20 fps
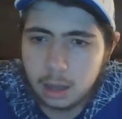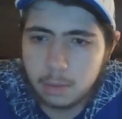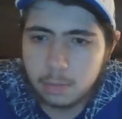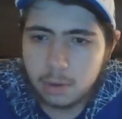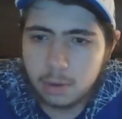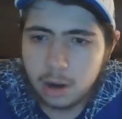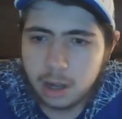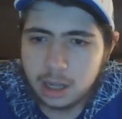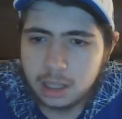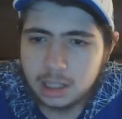
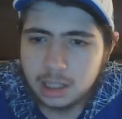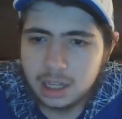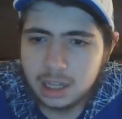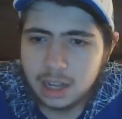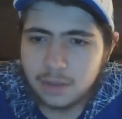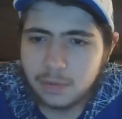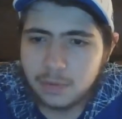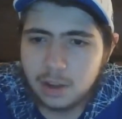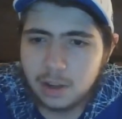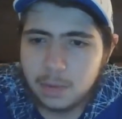Right,
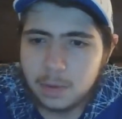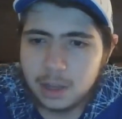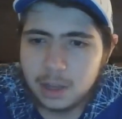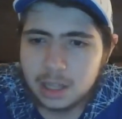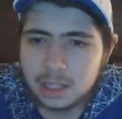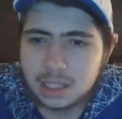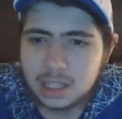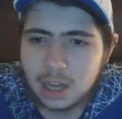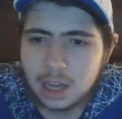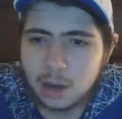internet flipping
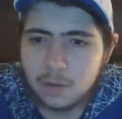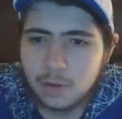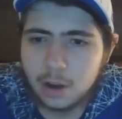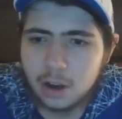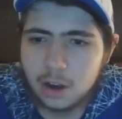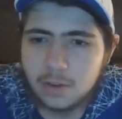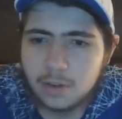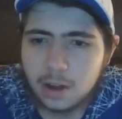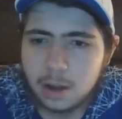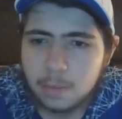itself
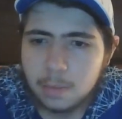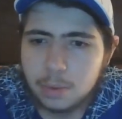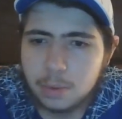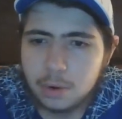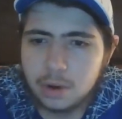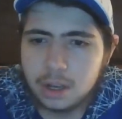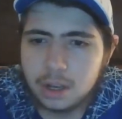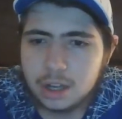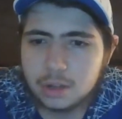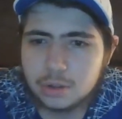over. Boo
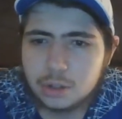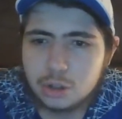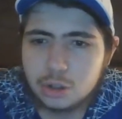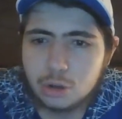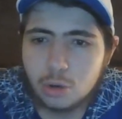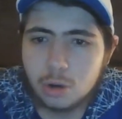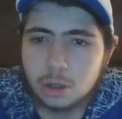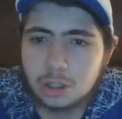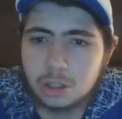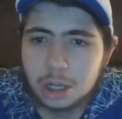Eels.
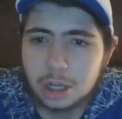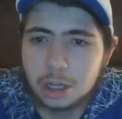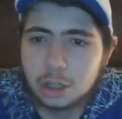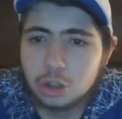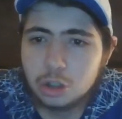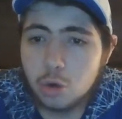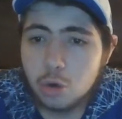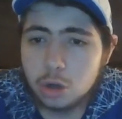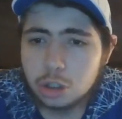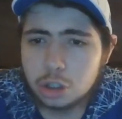George,
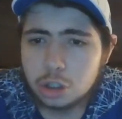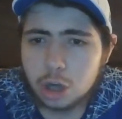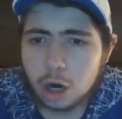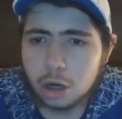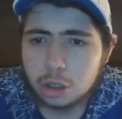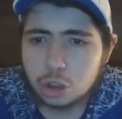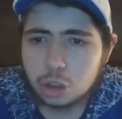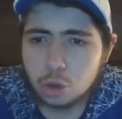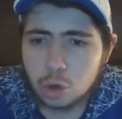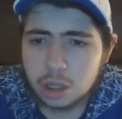
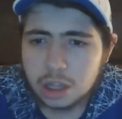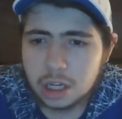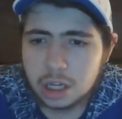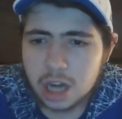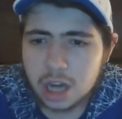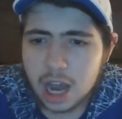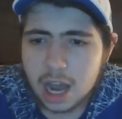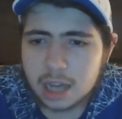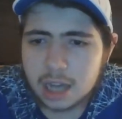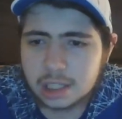don't join the
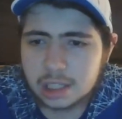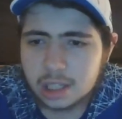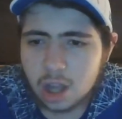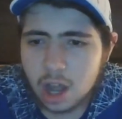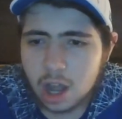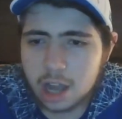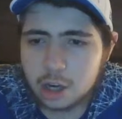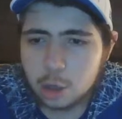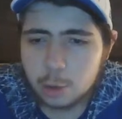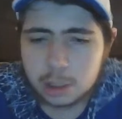dark
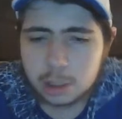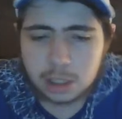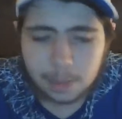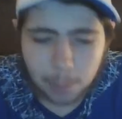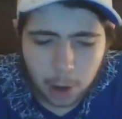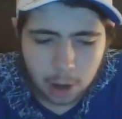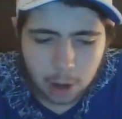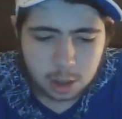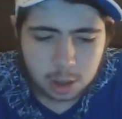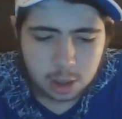side. You were
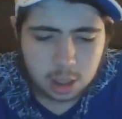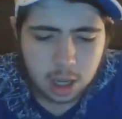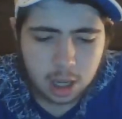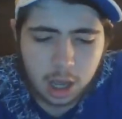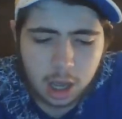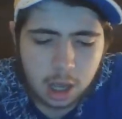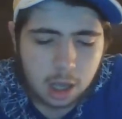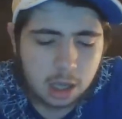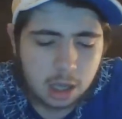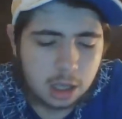supposed
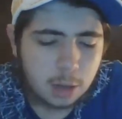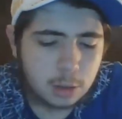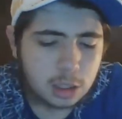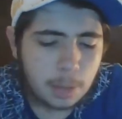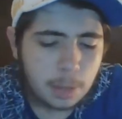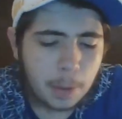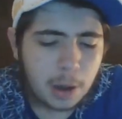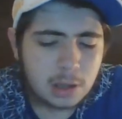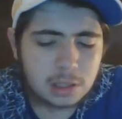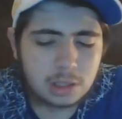
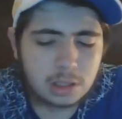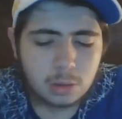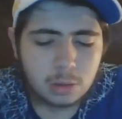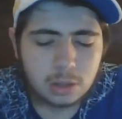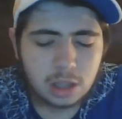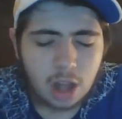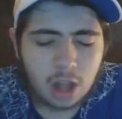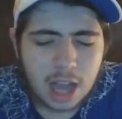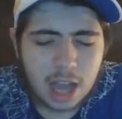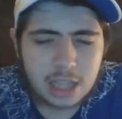to
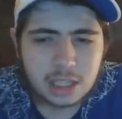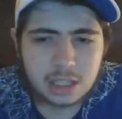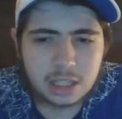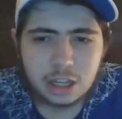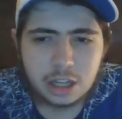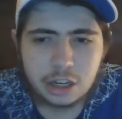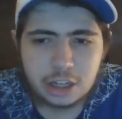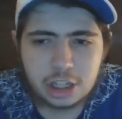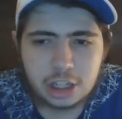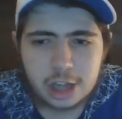lighten
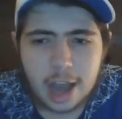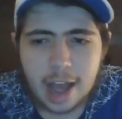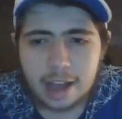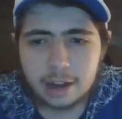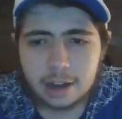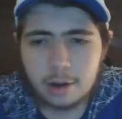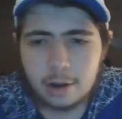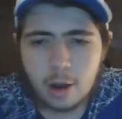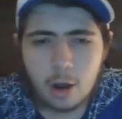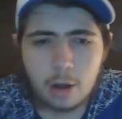the
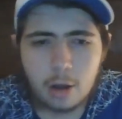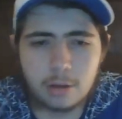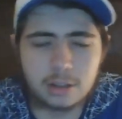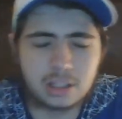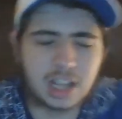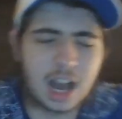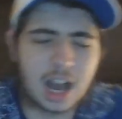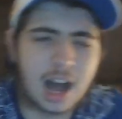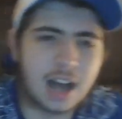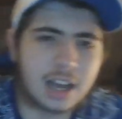chat, not
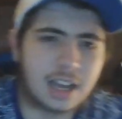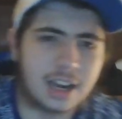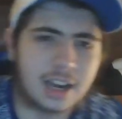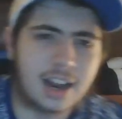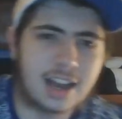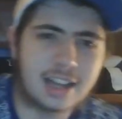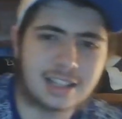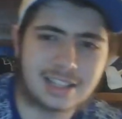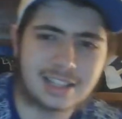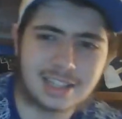darken
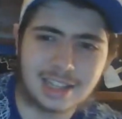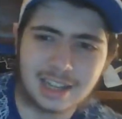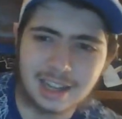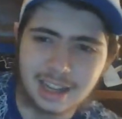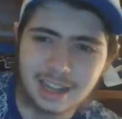it.